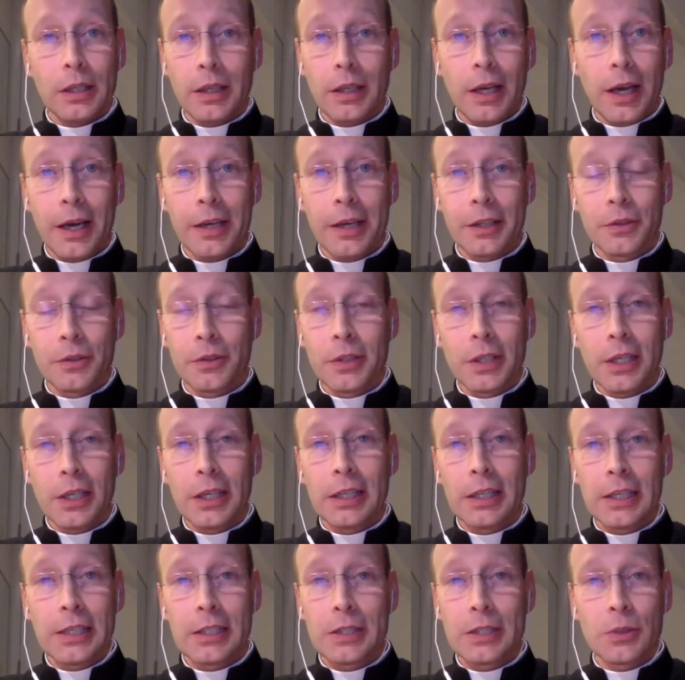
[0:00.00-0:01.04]
I don't
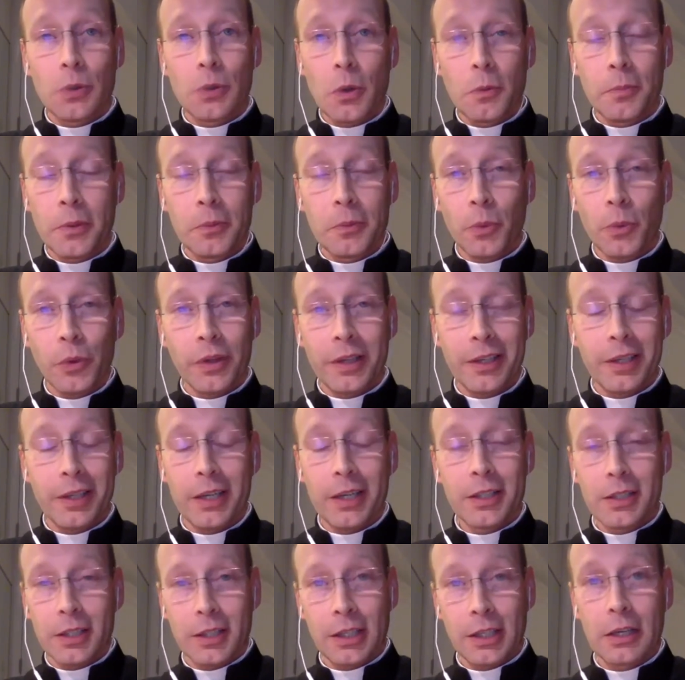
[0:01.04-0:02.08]
need it to open more than
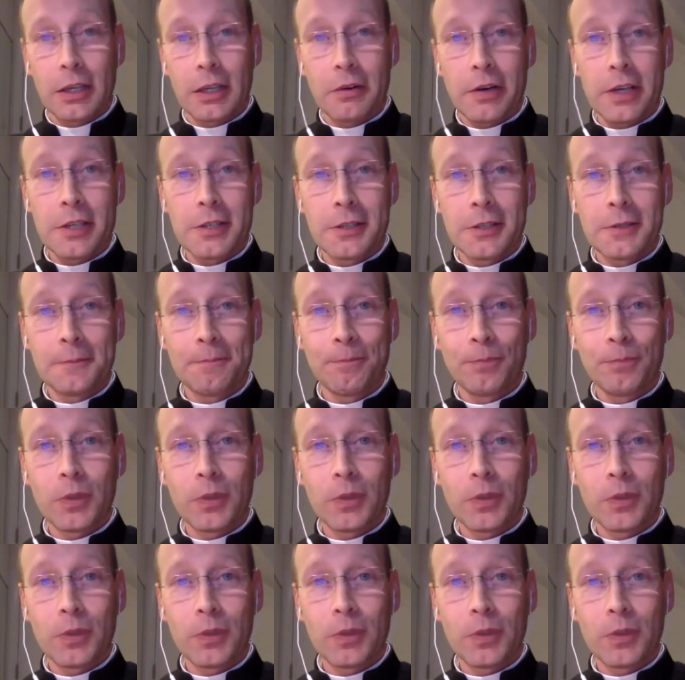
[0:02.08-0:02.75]
90 degrees.